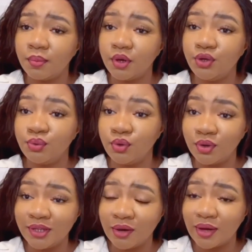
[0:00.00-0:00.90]
you
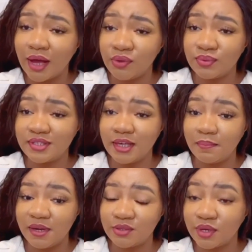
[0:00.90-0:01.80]
go down and you will
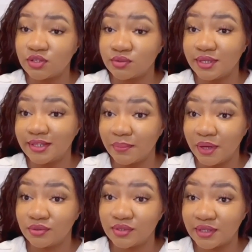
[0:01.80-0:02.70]
see a place where students are
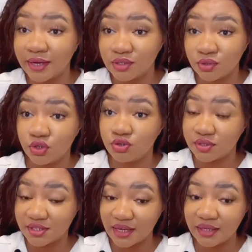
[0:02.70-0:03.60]
meant to sign, so you
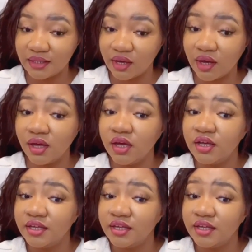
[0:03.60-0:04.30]
should sign there.